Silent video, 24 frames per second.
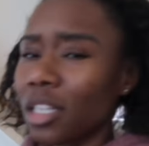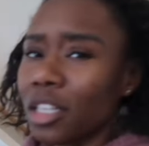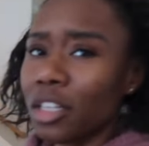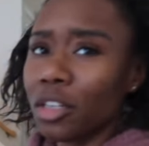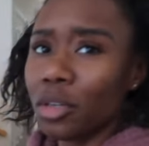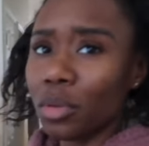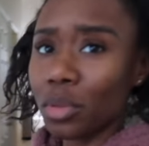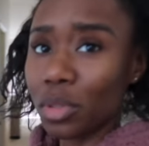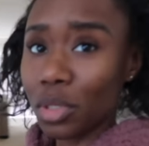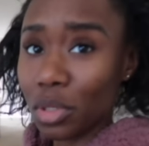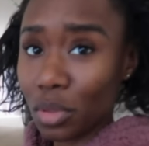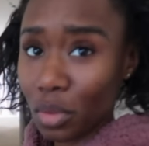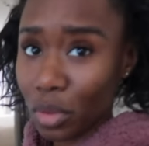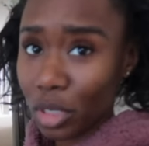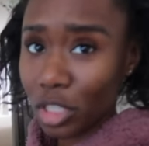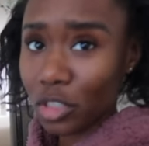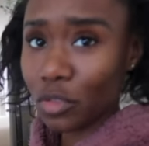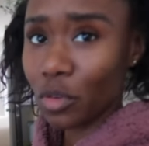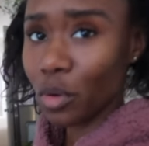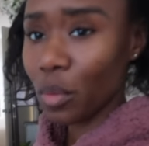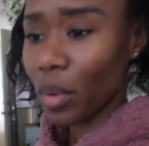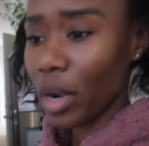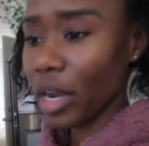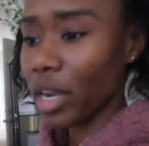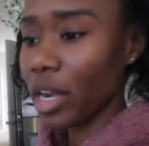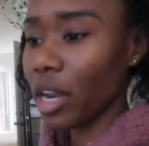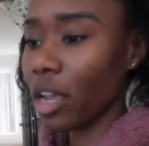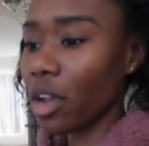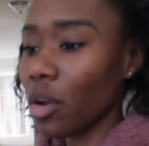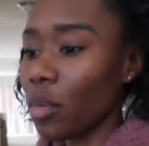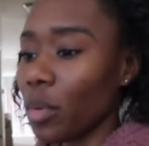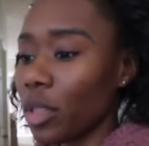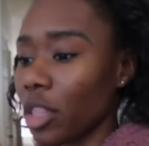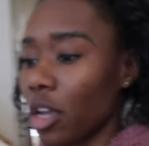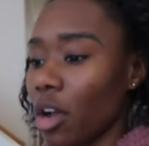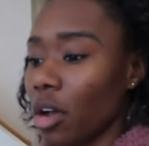little storage for right
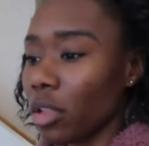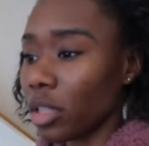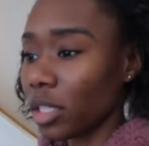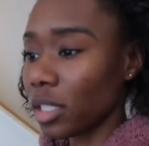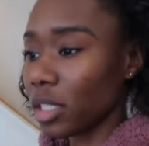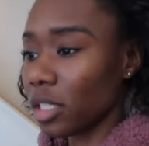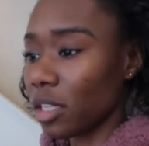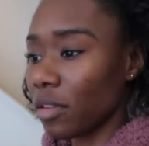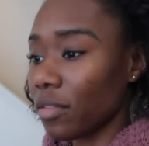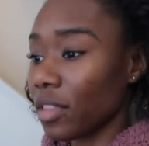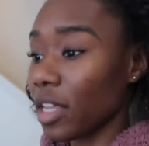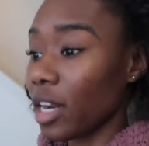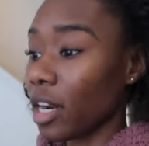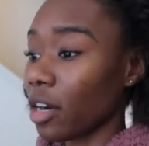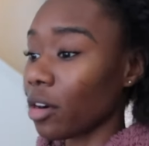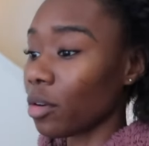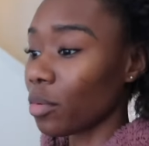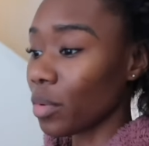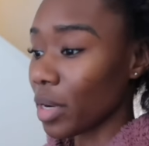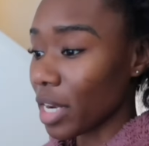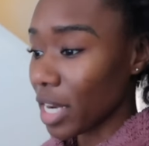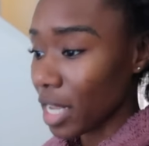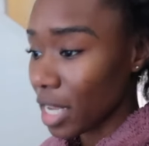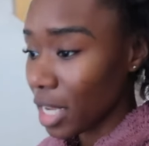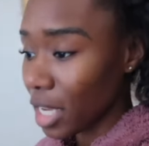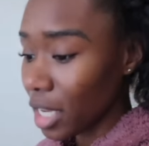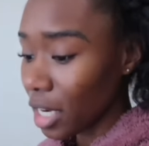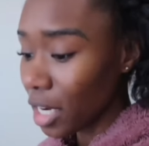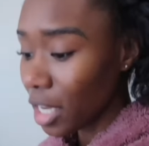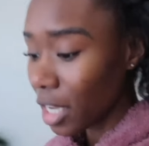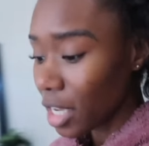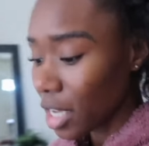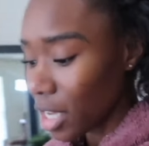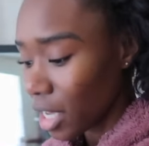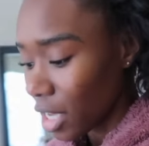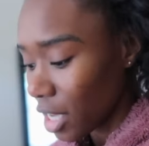now with all the stuff that I don't
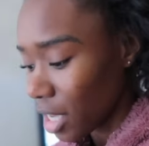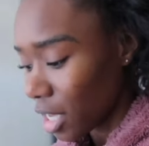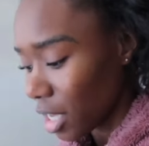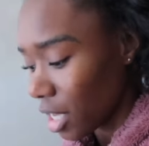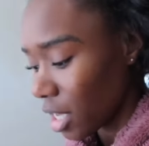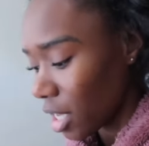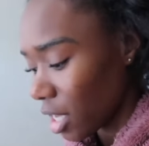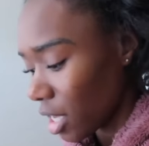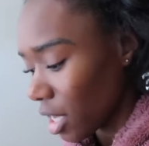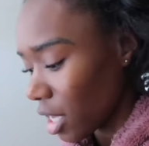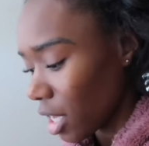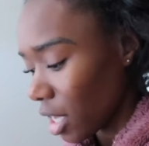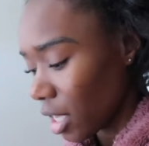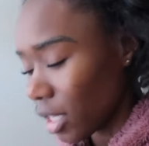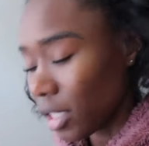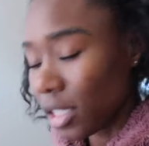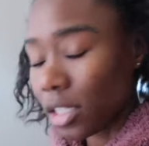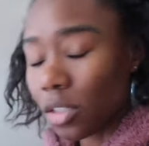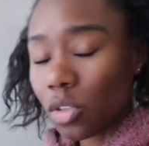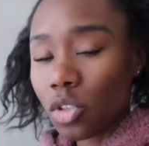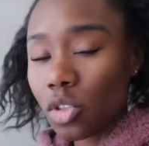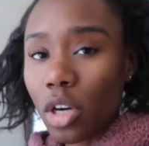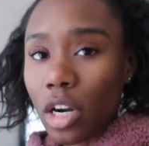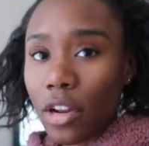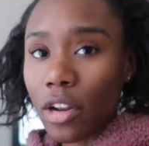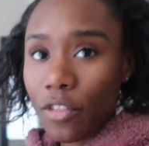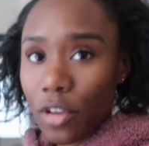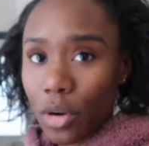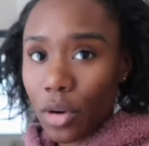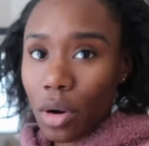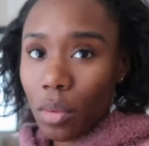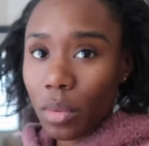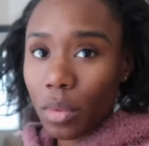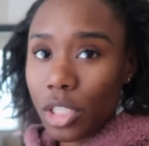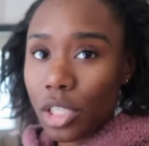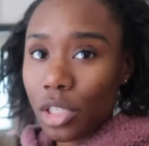need. I'm still trying to
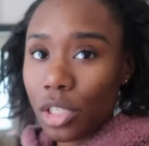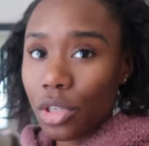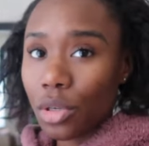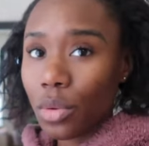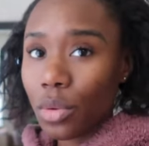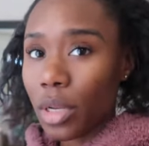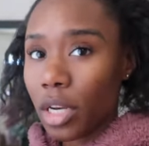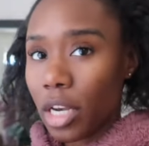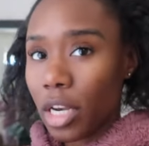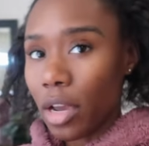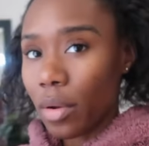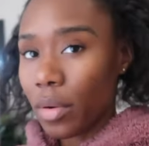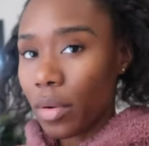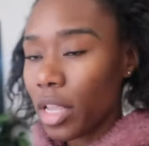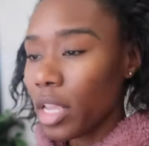figure out what to do with down